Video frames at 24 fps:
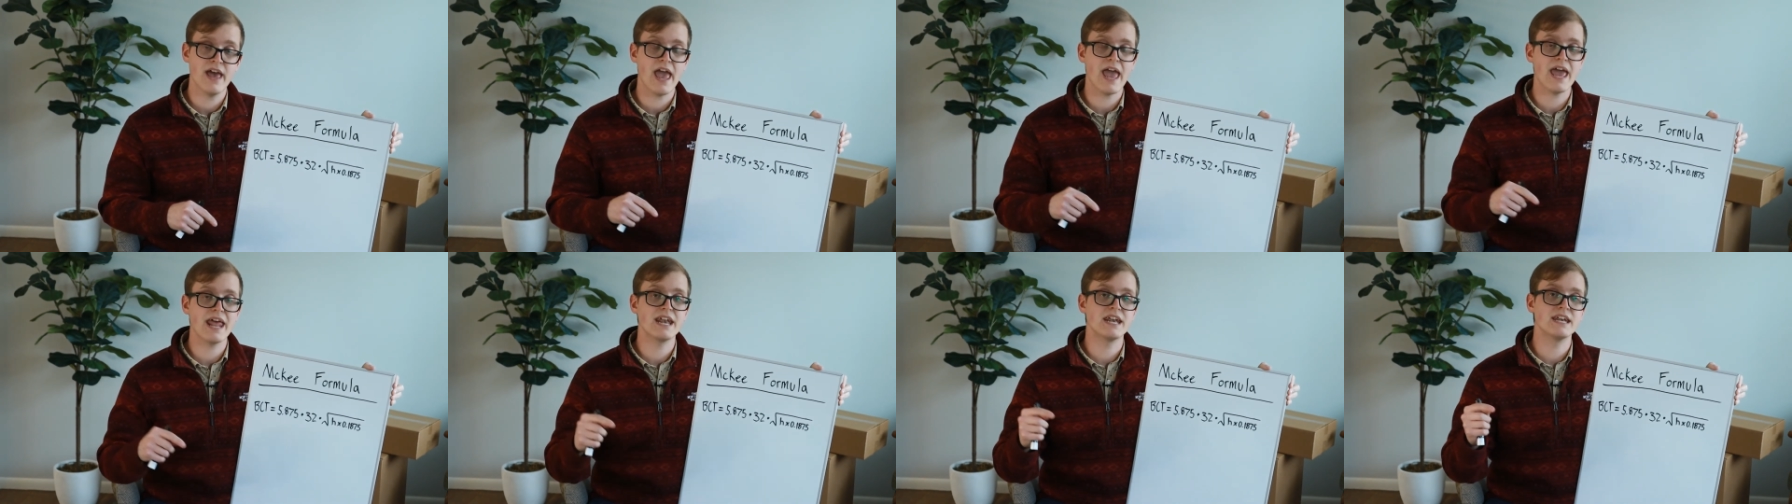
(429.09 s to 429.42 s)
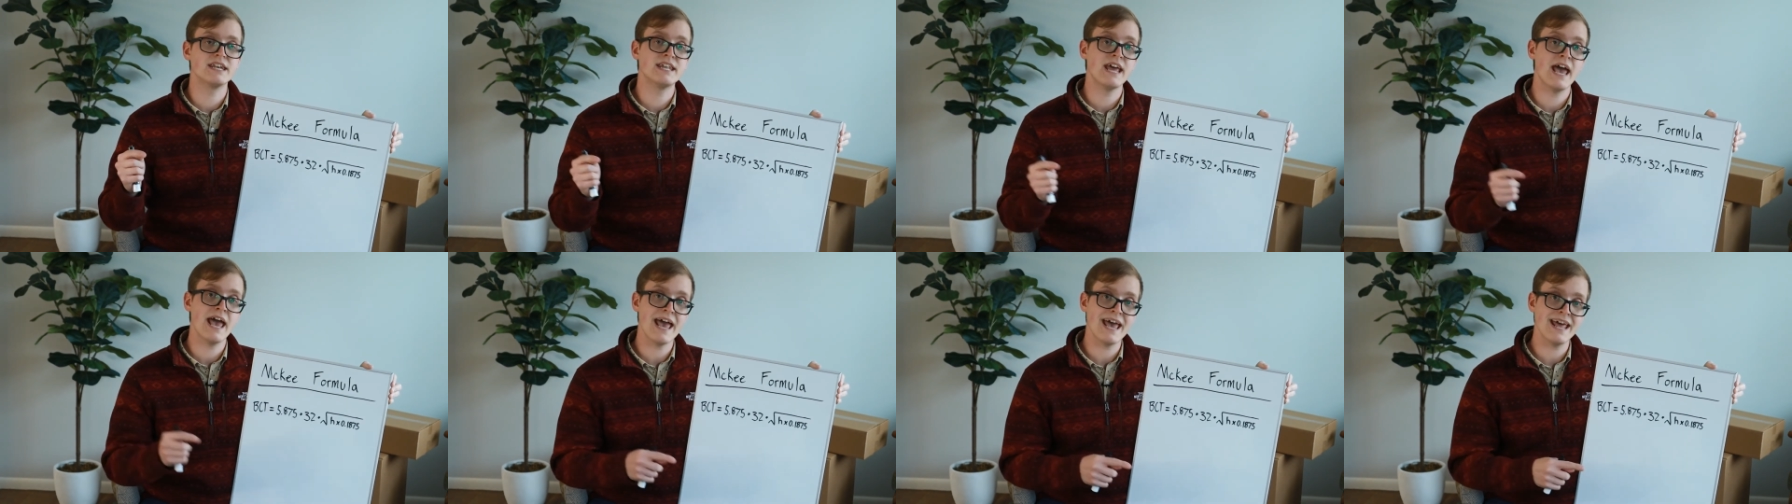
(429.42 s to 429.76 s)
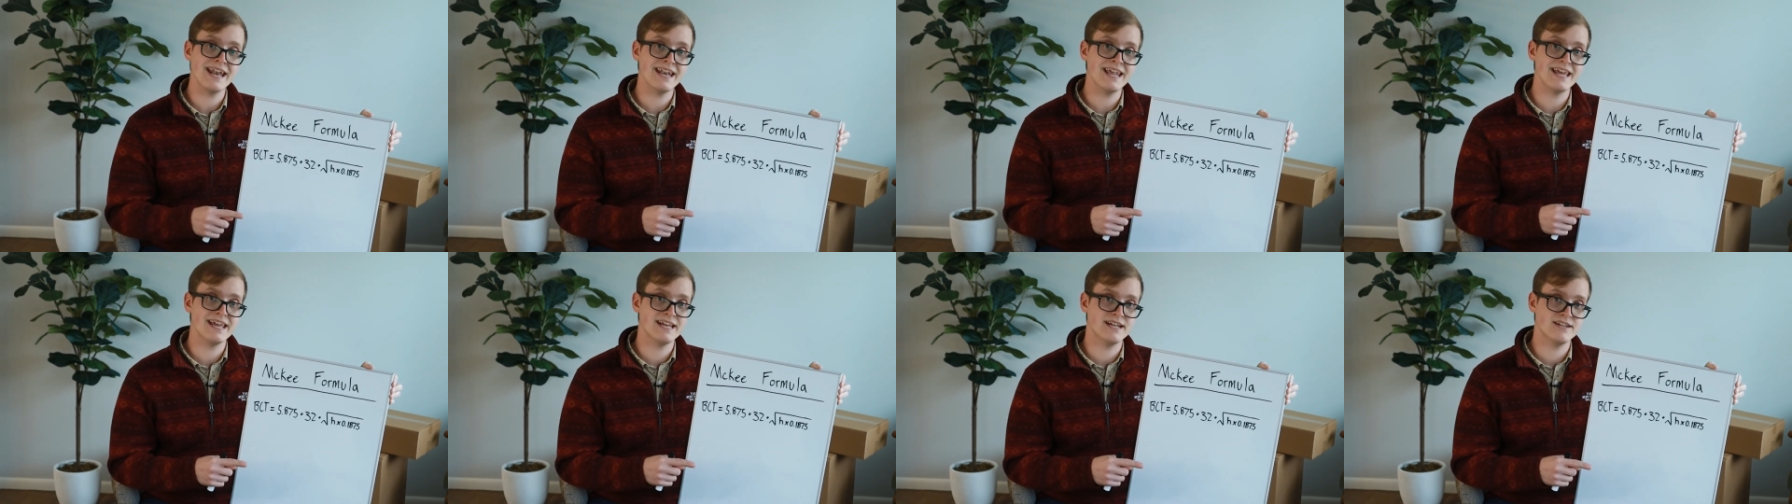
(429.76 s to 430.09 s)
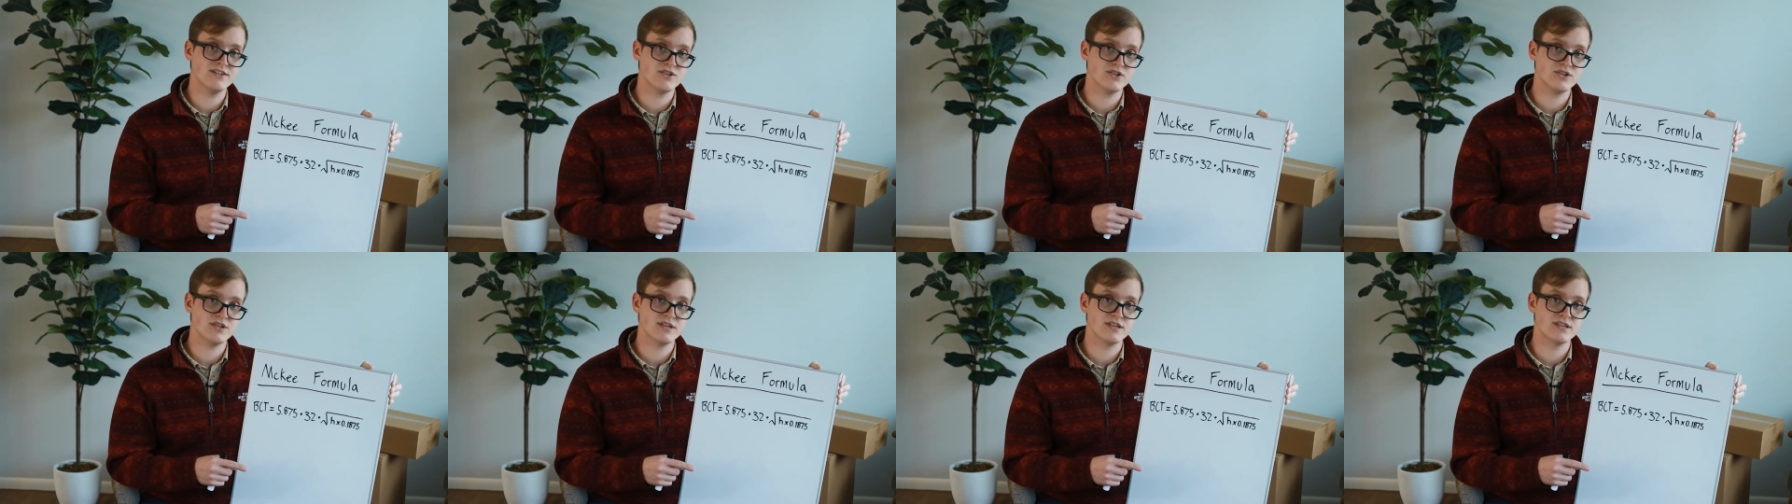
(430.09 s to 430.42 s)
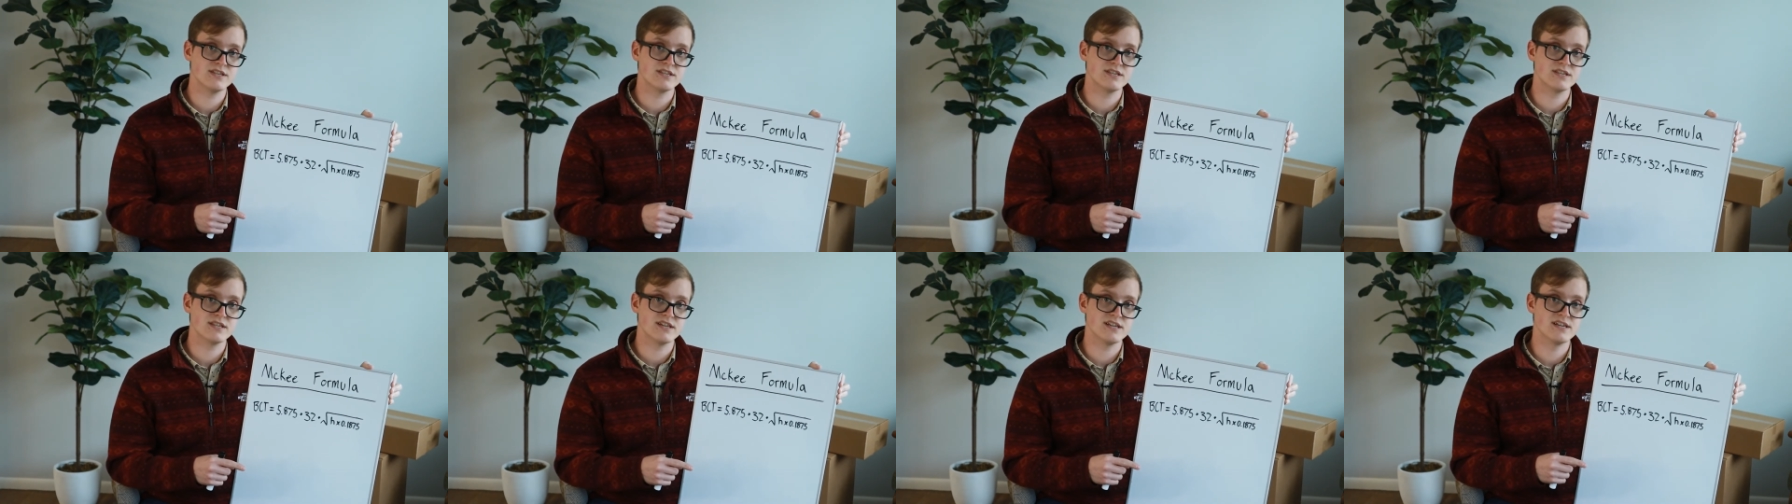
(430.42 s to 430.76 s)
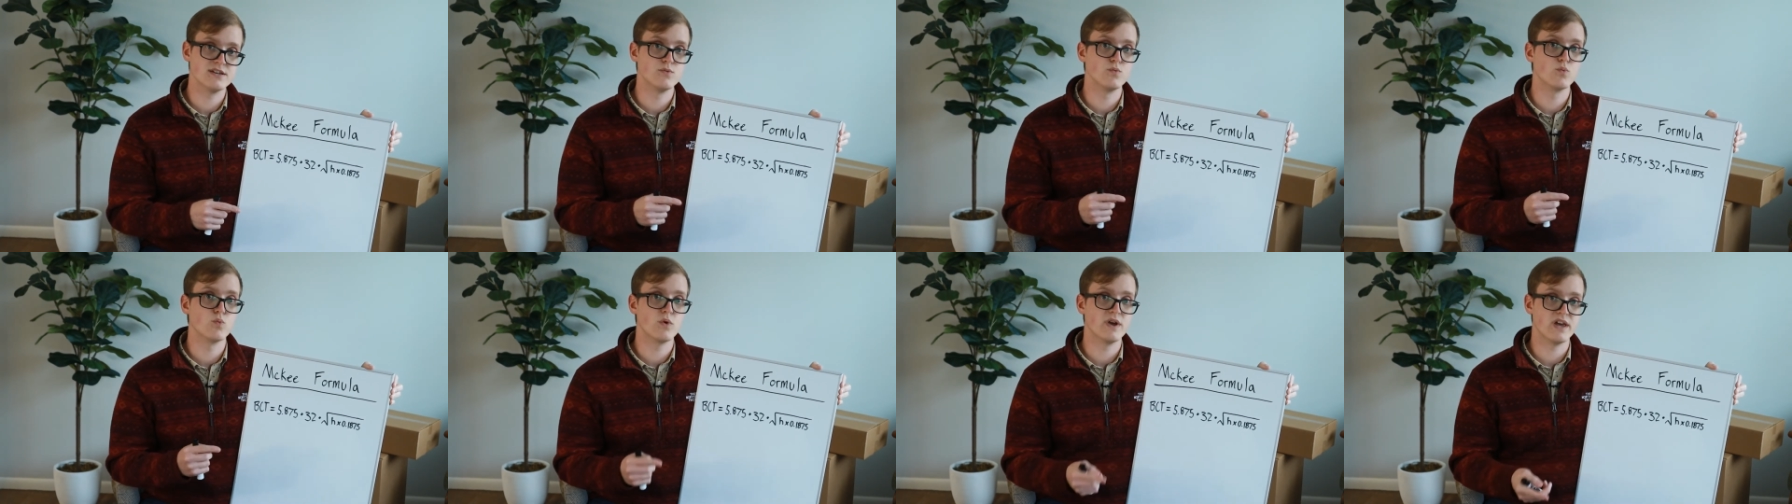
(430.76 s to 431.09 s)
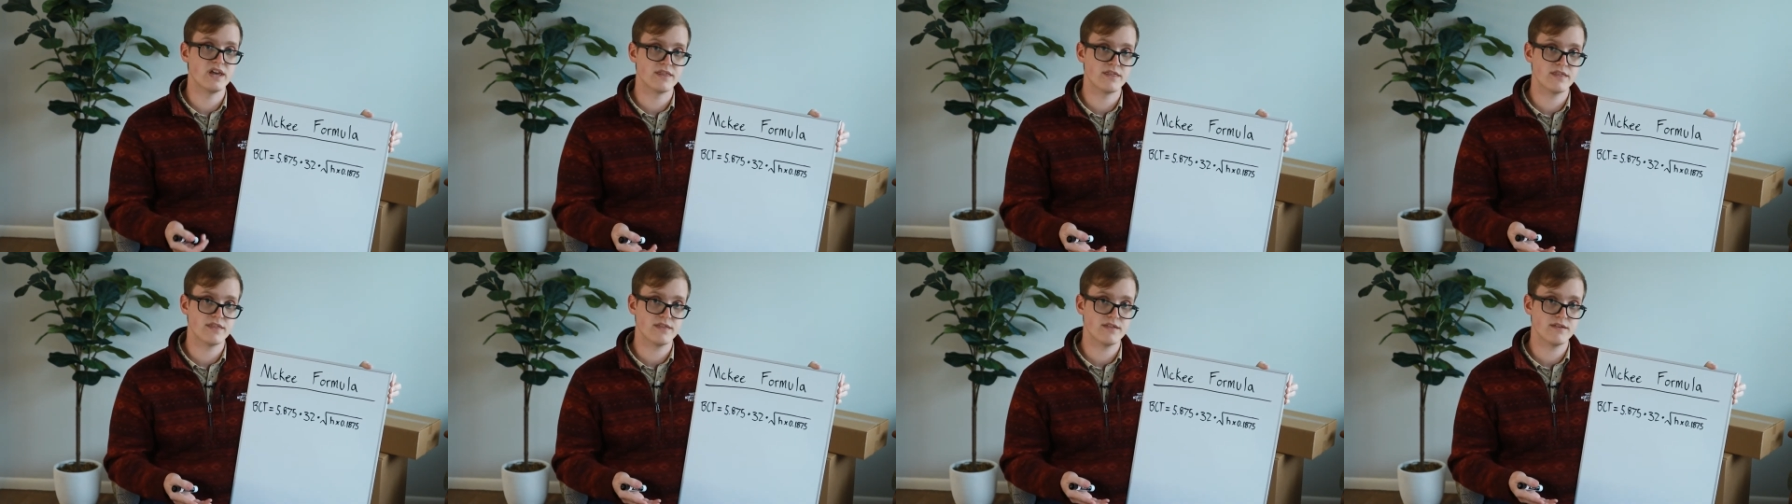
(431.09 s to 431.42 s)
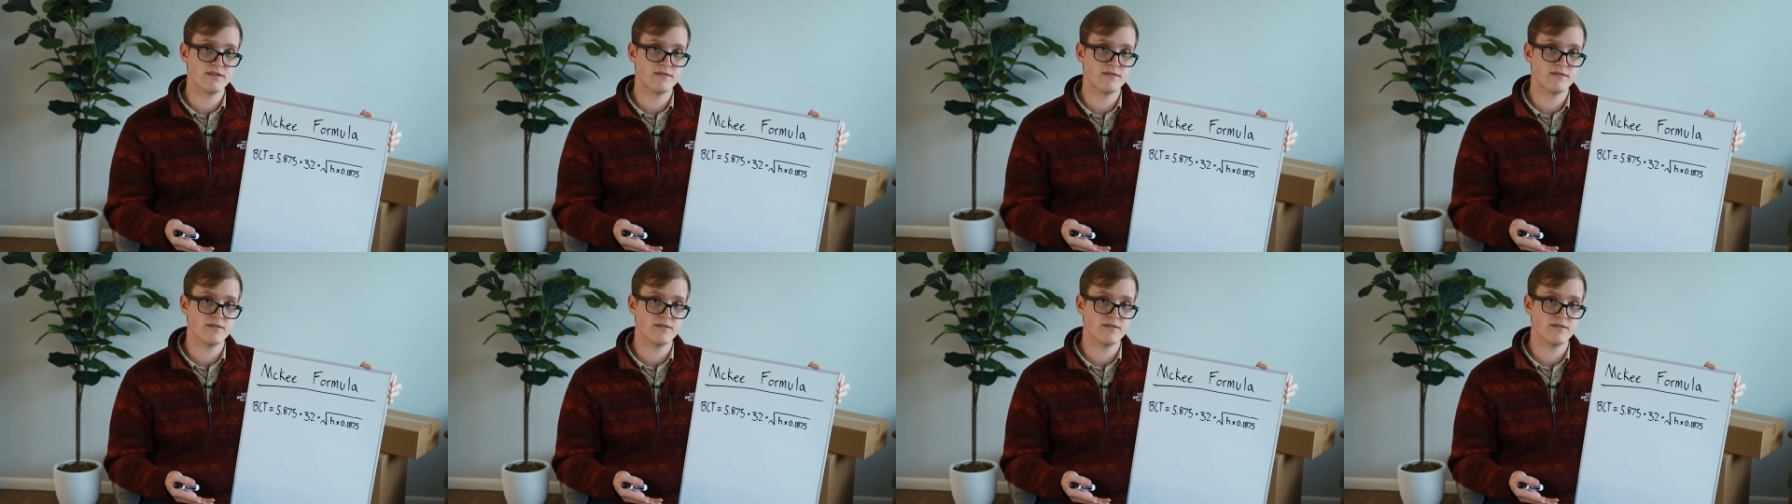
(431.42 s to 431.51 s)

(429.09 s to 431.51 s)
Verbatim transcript: and 10 inches in width.